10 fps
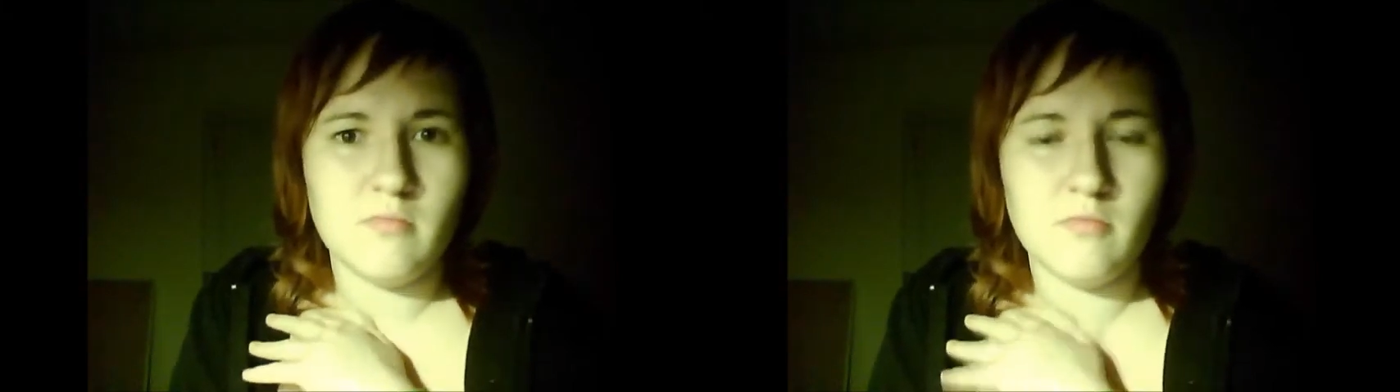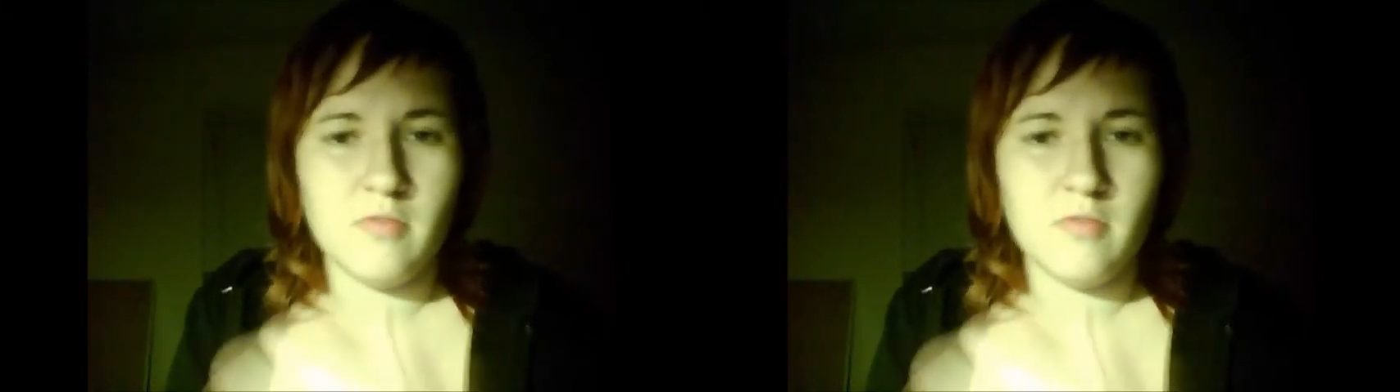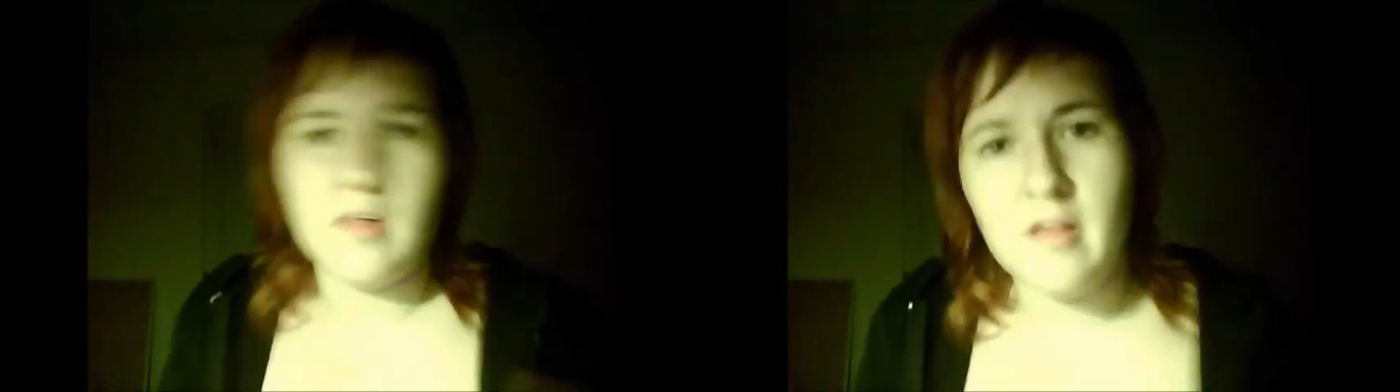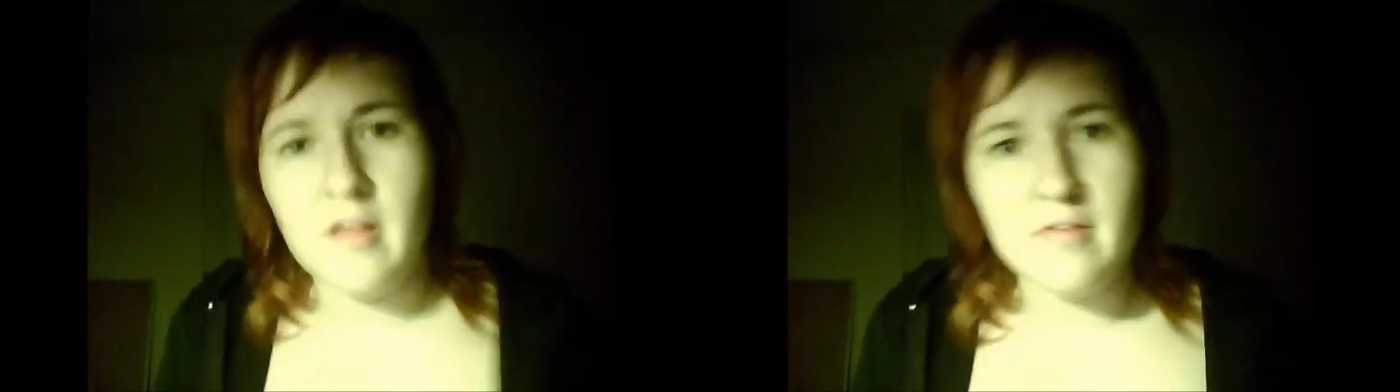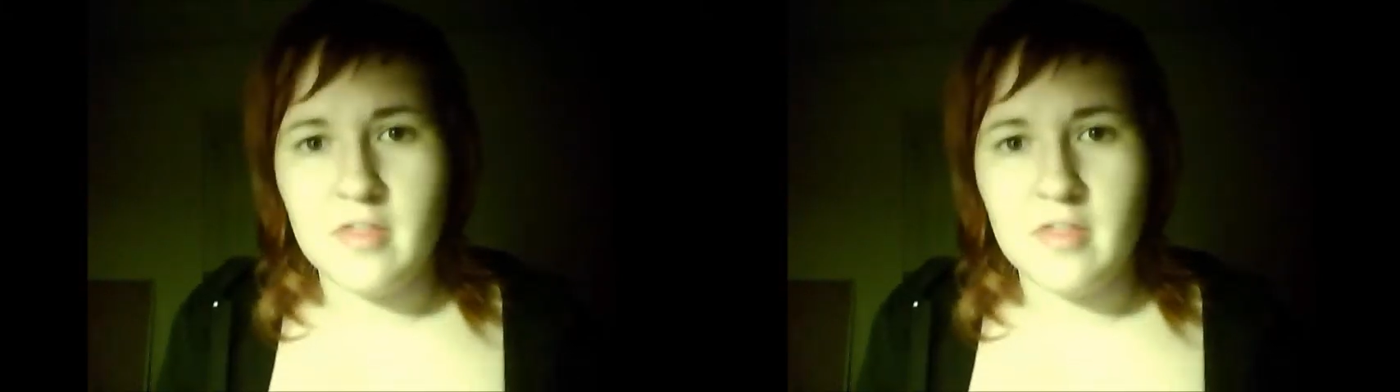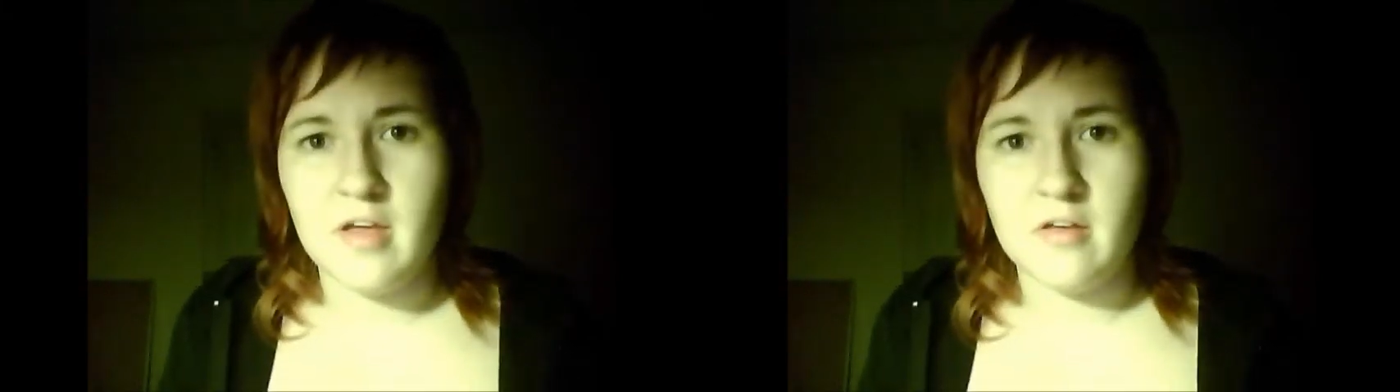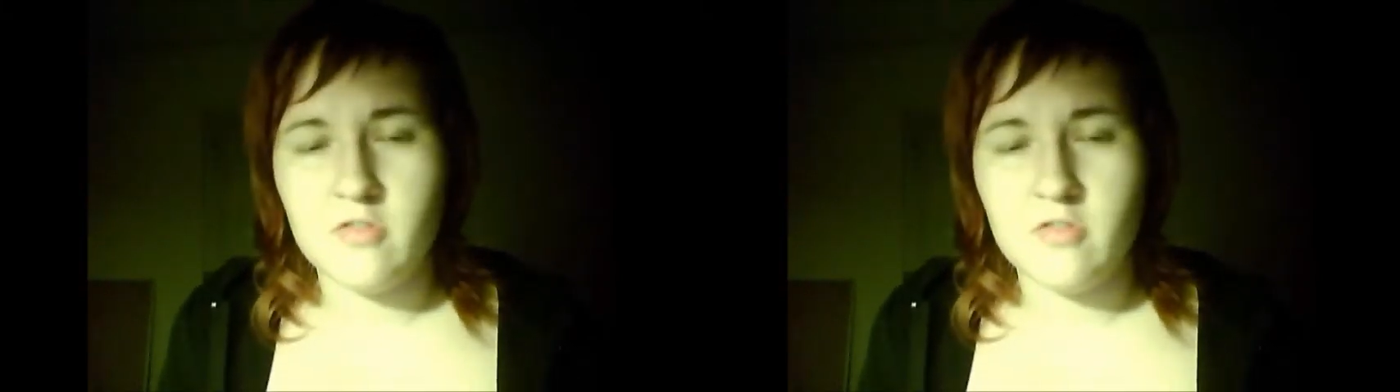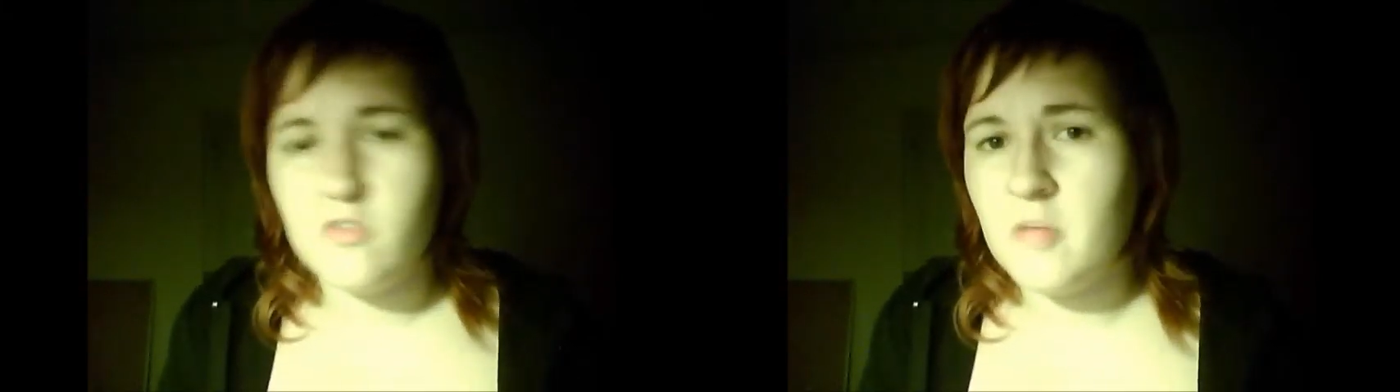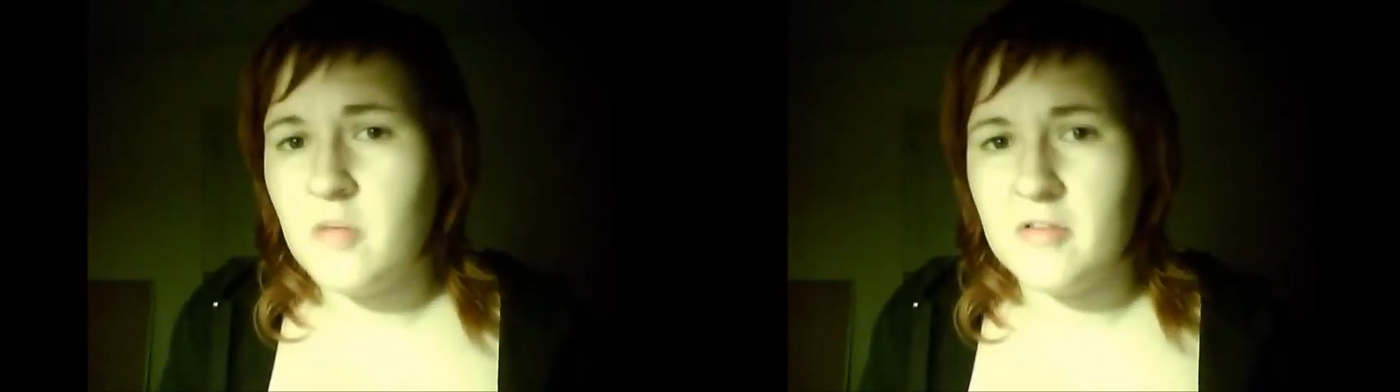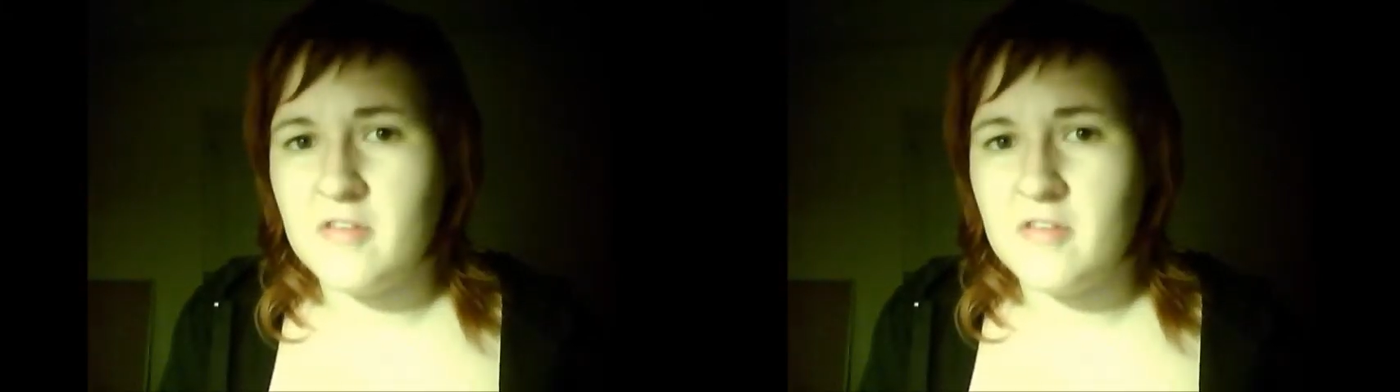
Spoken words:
reveal everything, just almost